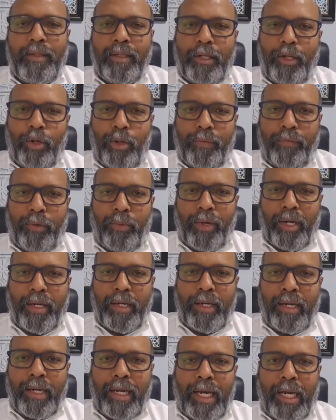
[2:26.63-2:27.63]
Hello
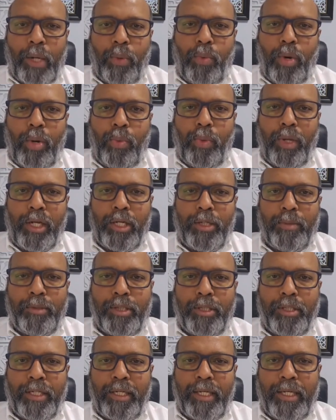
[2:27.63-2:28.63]
everyone, and a warm welcome
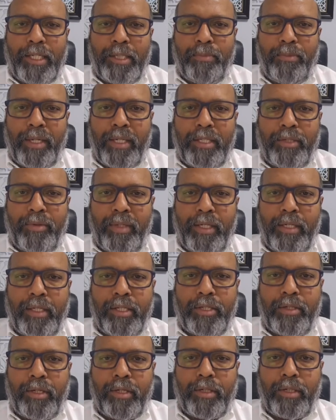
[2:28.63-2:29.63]
to today's Breast
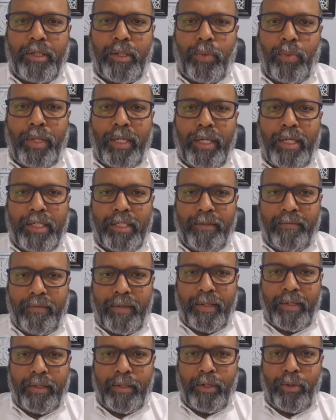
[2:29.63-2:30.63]
Reconstruction Awareness
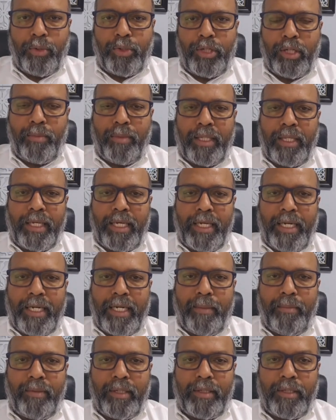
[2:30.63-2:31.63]
event hosted by the
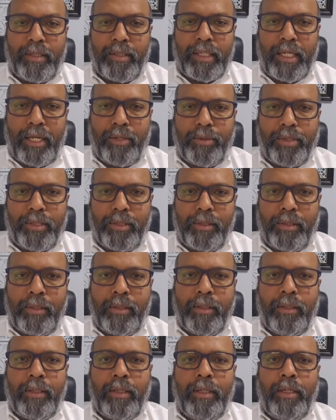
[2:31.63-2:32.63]
Canadian Business Council,
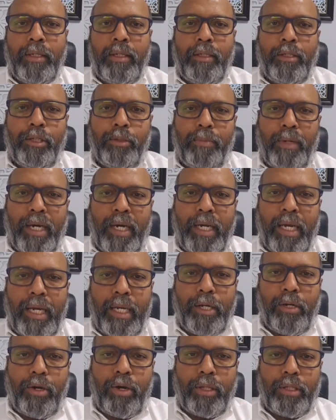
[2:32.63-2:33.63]
Dubai
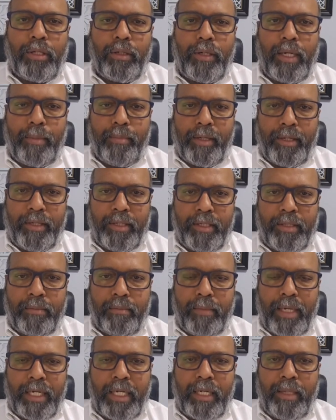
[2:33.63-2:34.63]
and Northern Emirates.
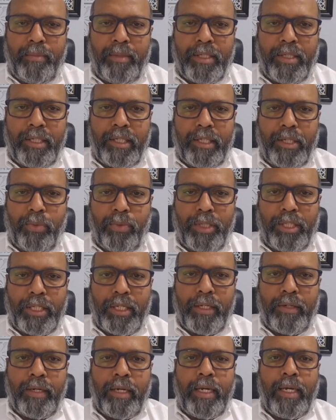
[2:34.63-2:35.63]
My name is TJ
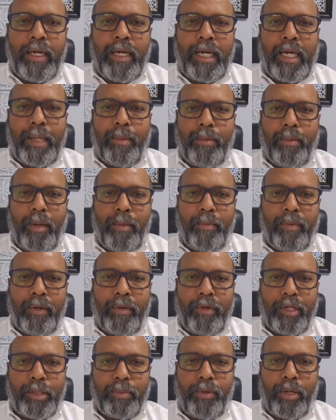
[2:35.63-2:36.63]
Wazir and I'm a
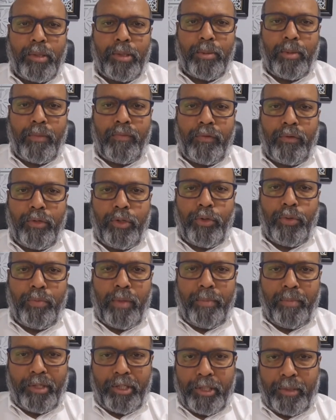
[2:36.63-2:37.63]
member responsible for new
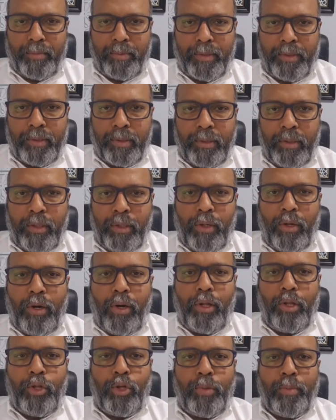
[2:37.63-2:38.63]
memberships.
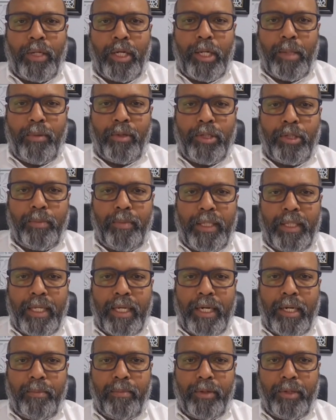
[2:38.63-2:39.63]
Although I'm unable to be
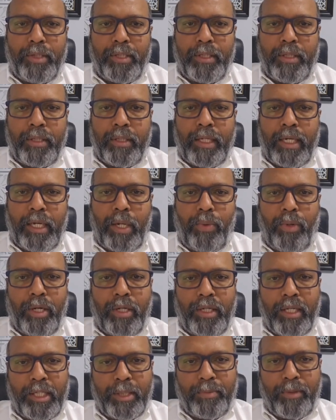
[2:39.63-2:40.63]
there in person, I
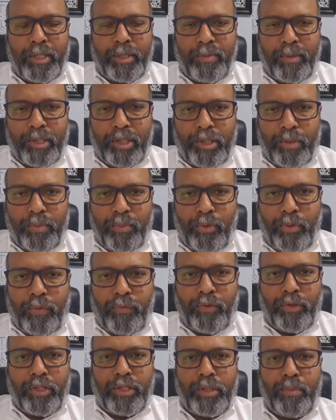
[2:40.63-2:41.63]
wanted to express my support
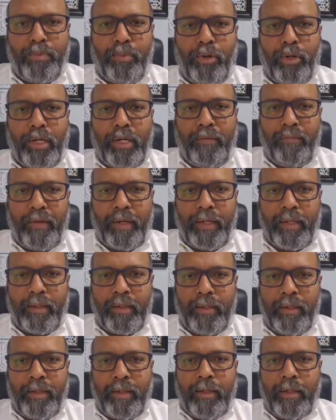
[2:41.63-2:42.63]
for this important event.
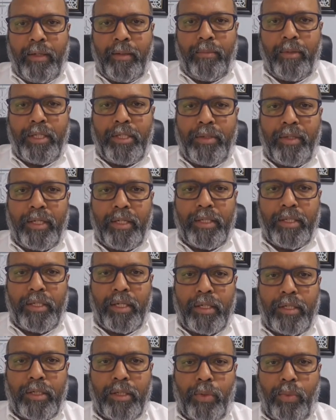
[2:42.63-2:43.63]
Breast
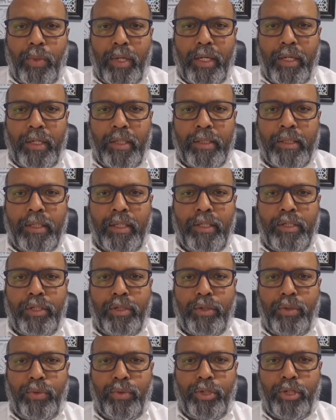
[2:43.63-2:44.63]
reconstruction awareness is
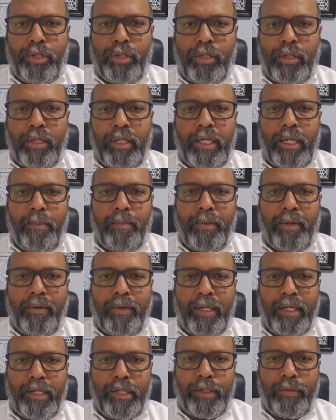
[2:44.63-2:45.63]
crucial in
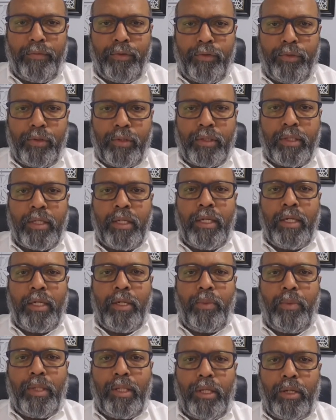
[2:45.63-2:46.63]
empowering individuals
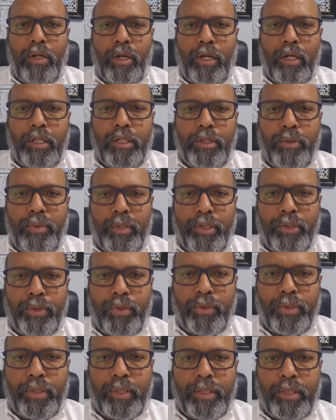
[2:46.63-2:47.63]
with the knowledge and
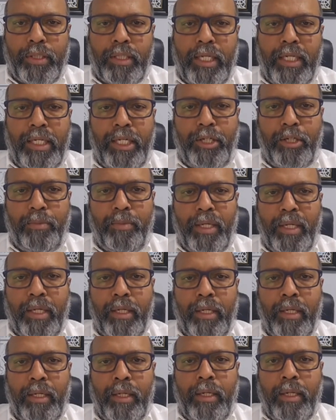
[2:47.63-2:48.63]
resources they need to make
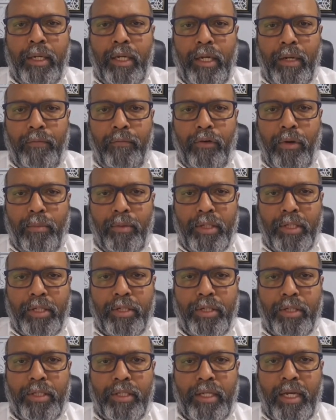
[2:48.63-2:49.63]
informed
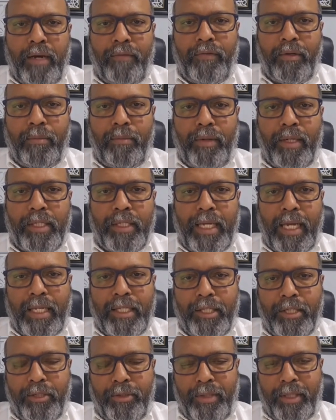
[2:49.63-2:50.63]
decisions after breast
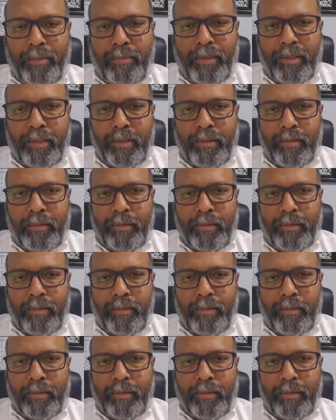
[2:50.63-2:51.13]
cancer treatment.